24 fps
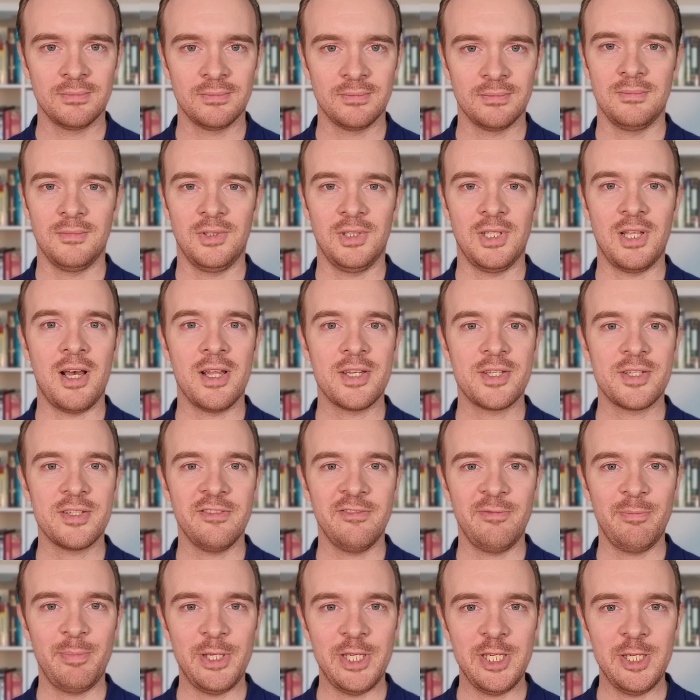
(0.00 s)
Lots
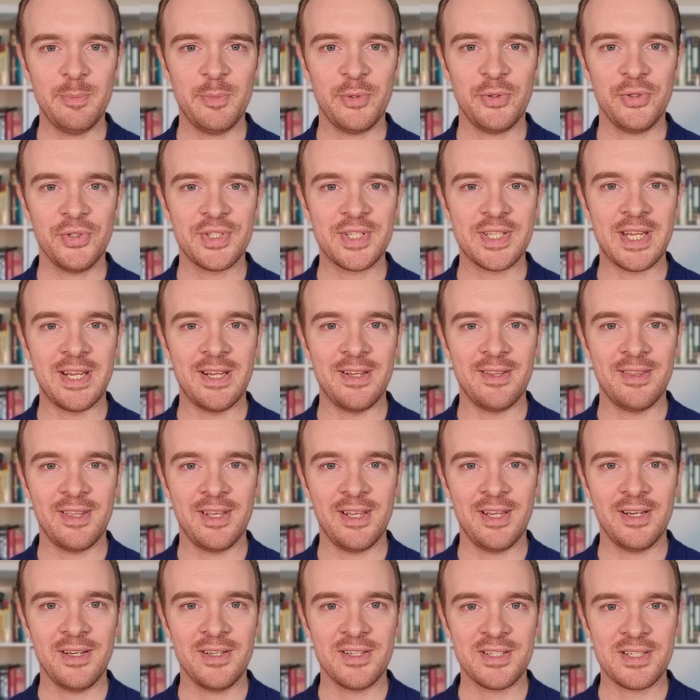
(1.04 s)
of people say
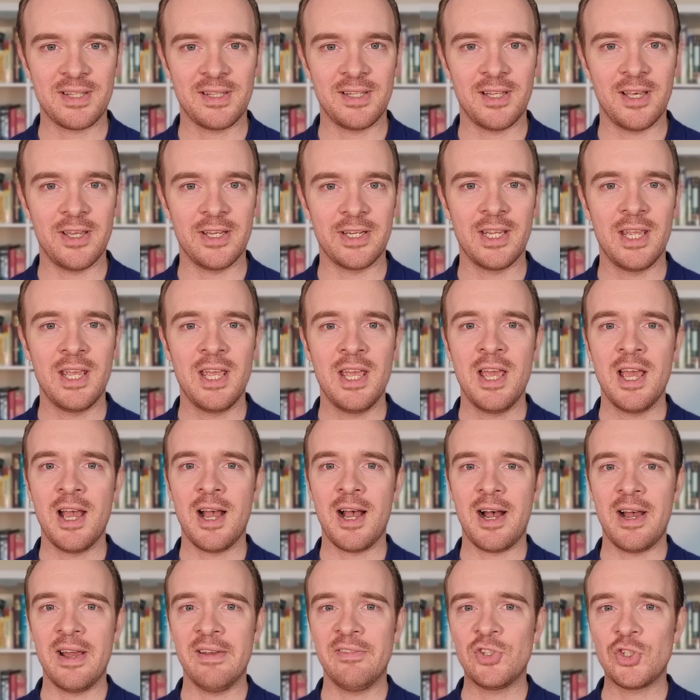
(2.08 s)
things like,
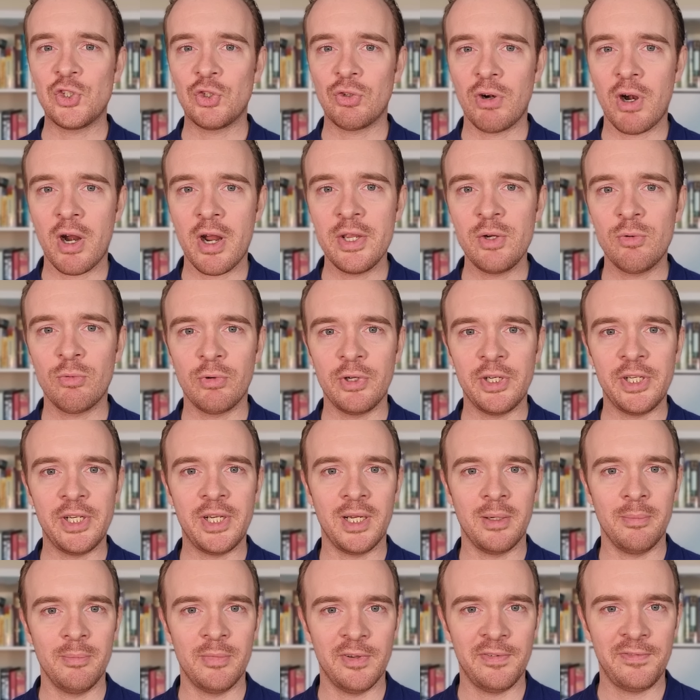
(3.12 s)
"I've tried
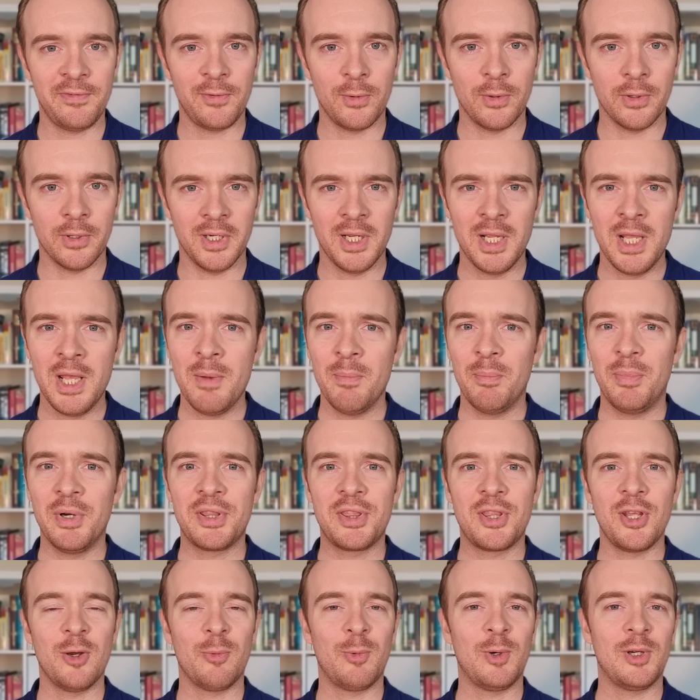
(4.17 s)
reading before, but
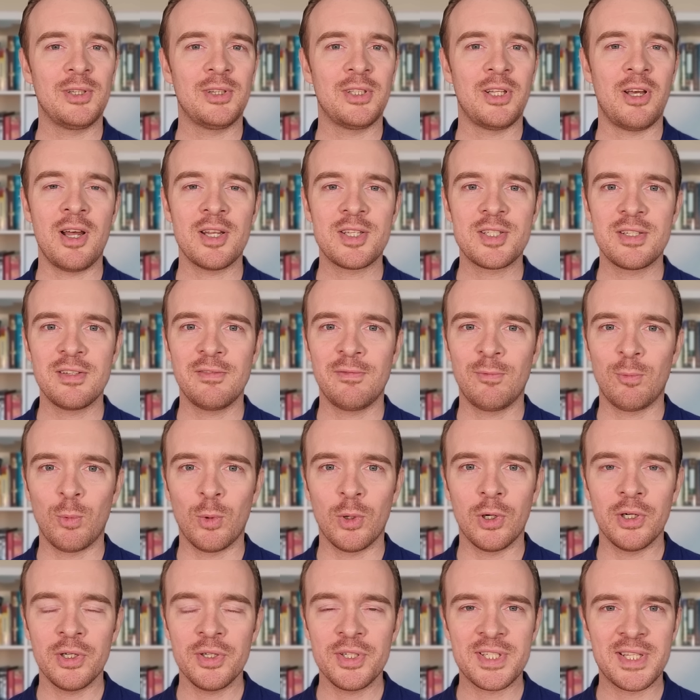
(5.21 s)
there were lots of
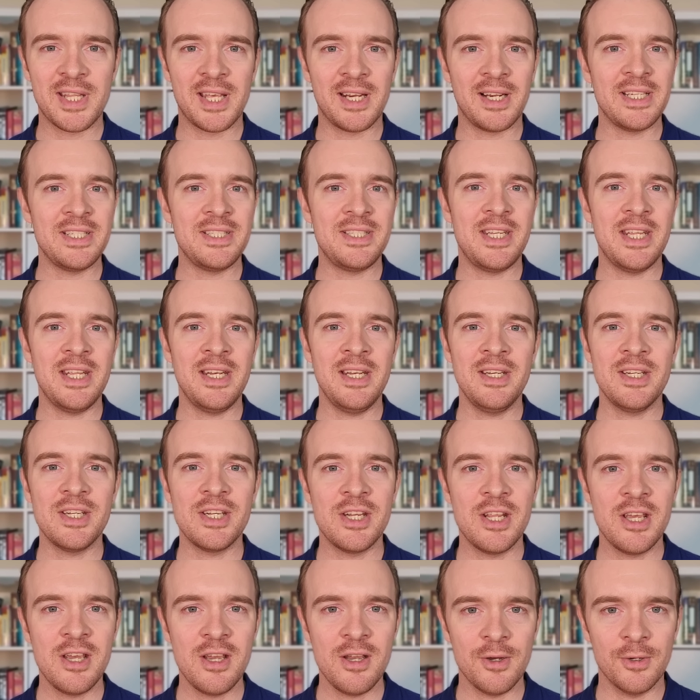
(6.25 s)
words that I didn't
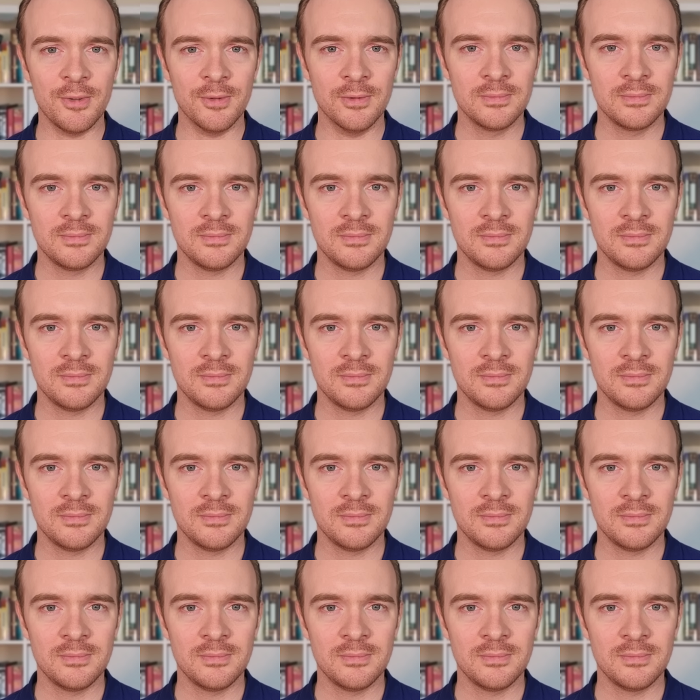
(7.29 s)
know."